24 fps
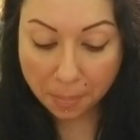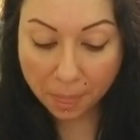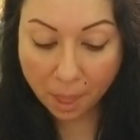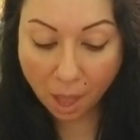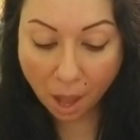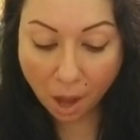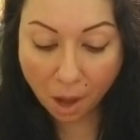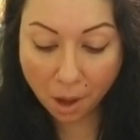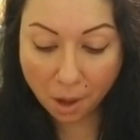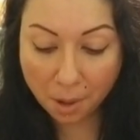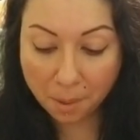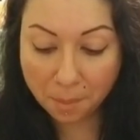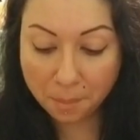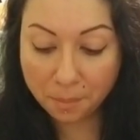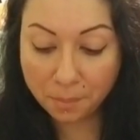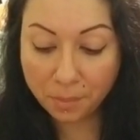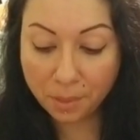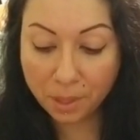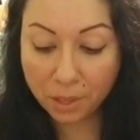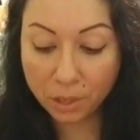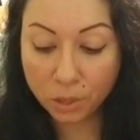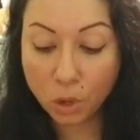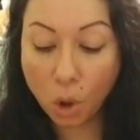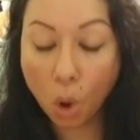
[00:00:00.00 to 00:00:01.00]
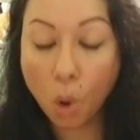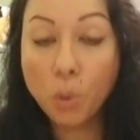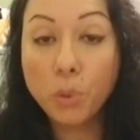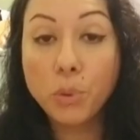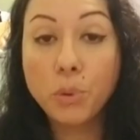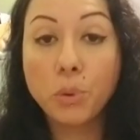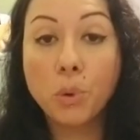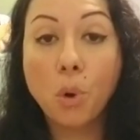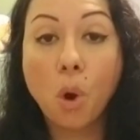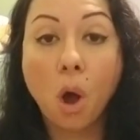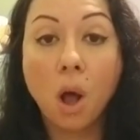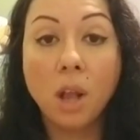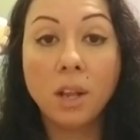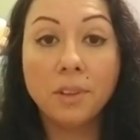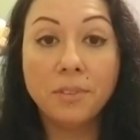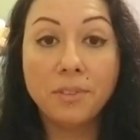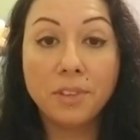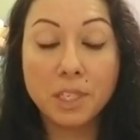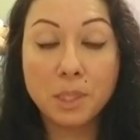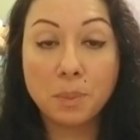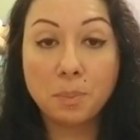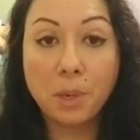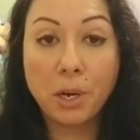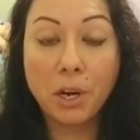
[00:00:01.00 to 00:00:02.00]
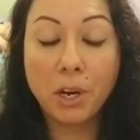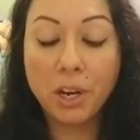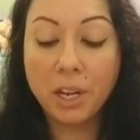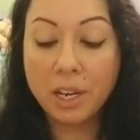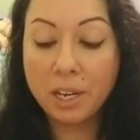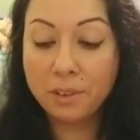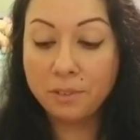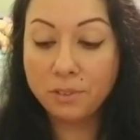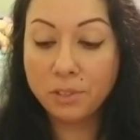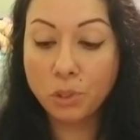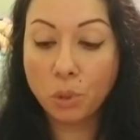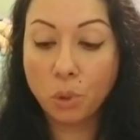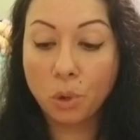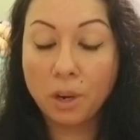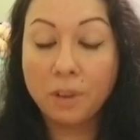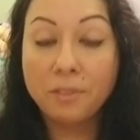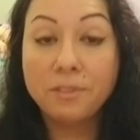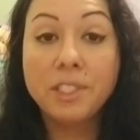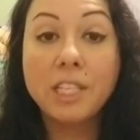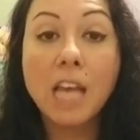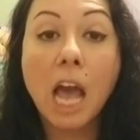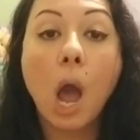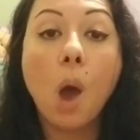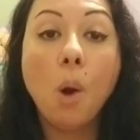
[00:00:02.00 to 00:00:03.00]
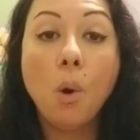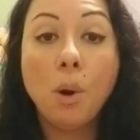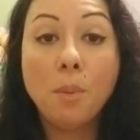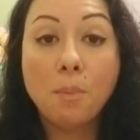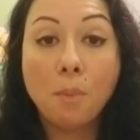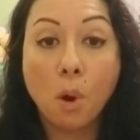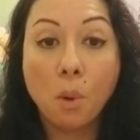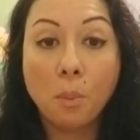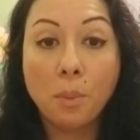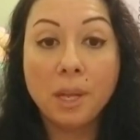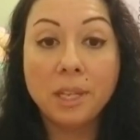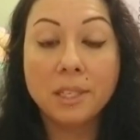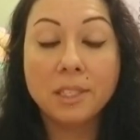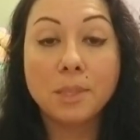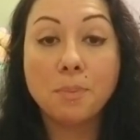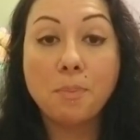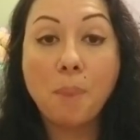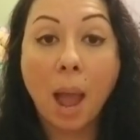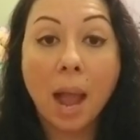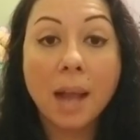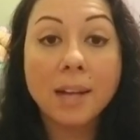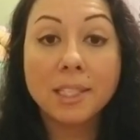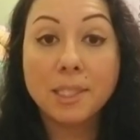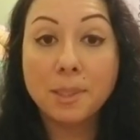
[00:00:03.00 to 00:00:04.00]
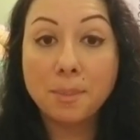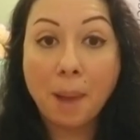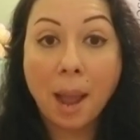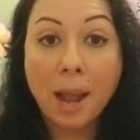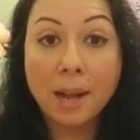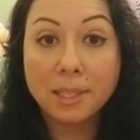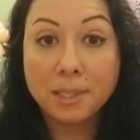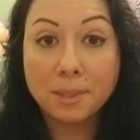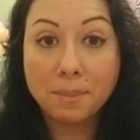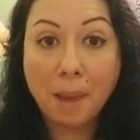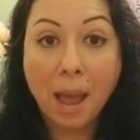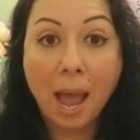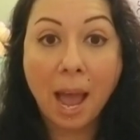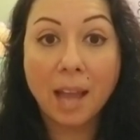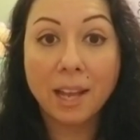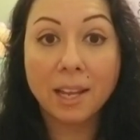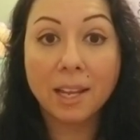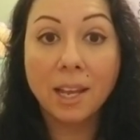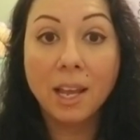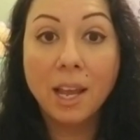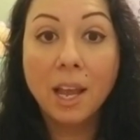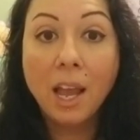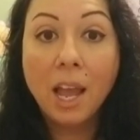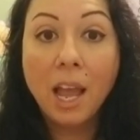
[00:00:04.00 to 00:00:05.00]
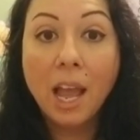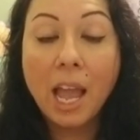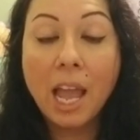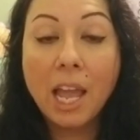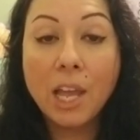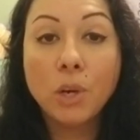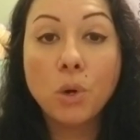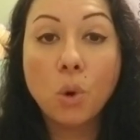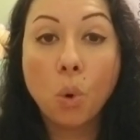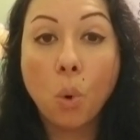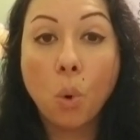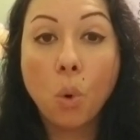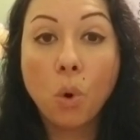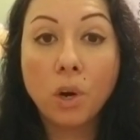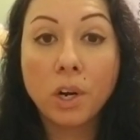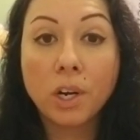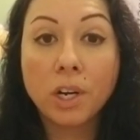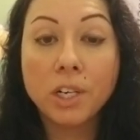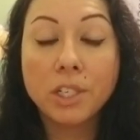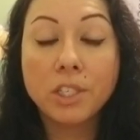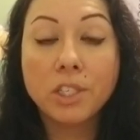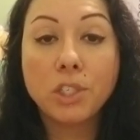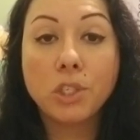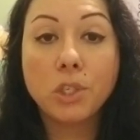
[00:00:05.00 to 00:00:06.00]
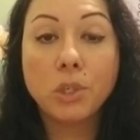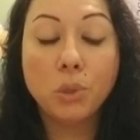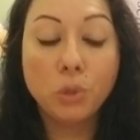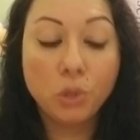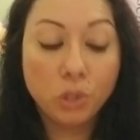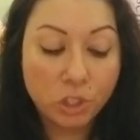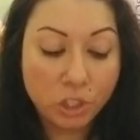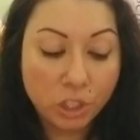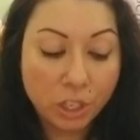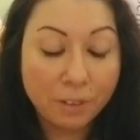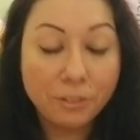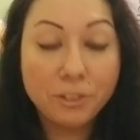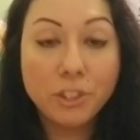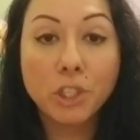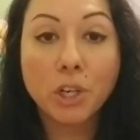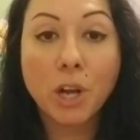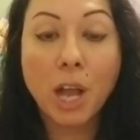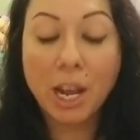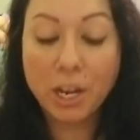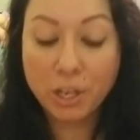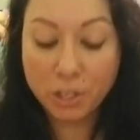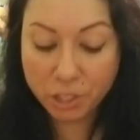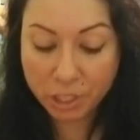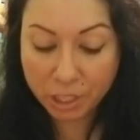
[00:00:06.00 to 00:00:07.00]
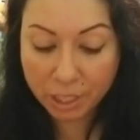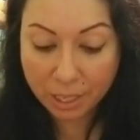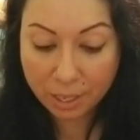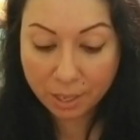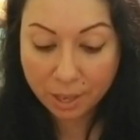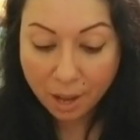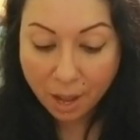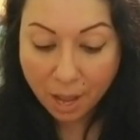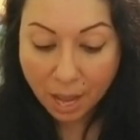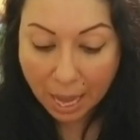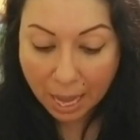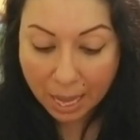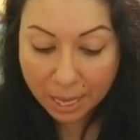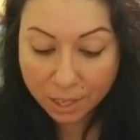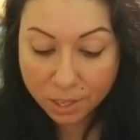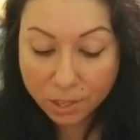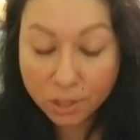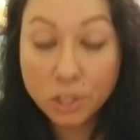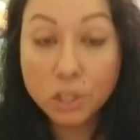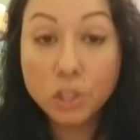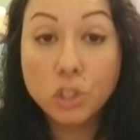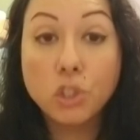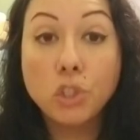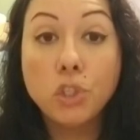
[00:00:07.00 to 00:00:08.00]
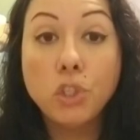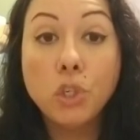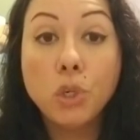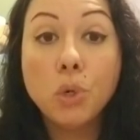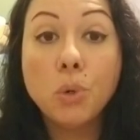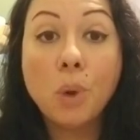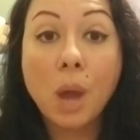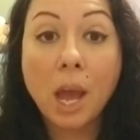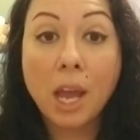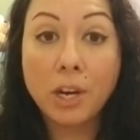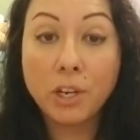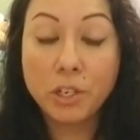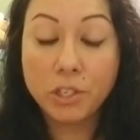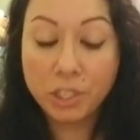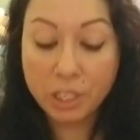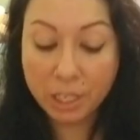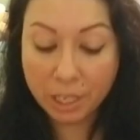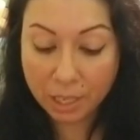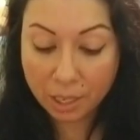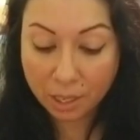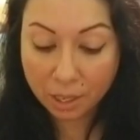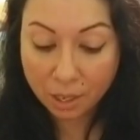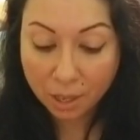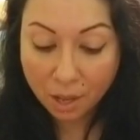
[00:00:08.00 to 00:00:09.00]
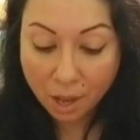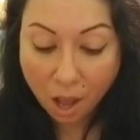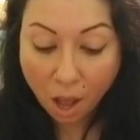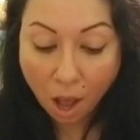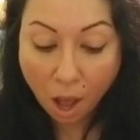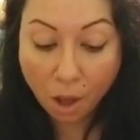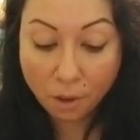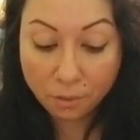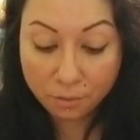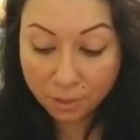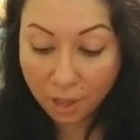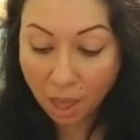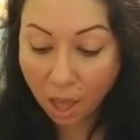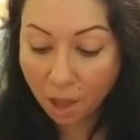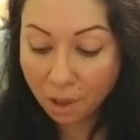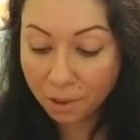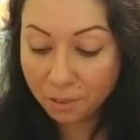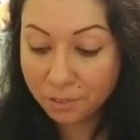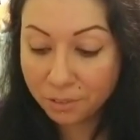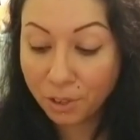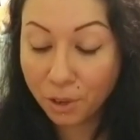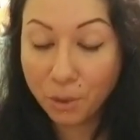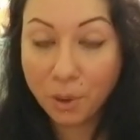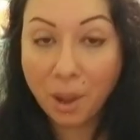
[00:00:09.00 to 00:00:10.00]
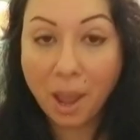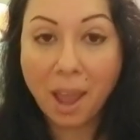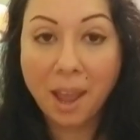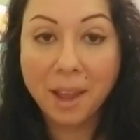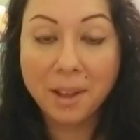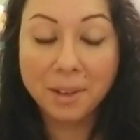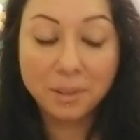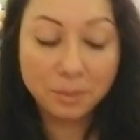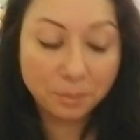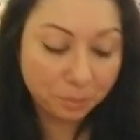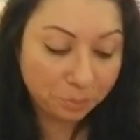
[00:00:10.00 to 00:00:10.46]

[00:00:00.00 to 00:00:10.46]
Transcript: um, go through all of this period of sort of tower moments back to back to back in order to shift your energy into this new energy of love, okay?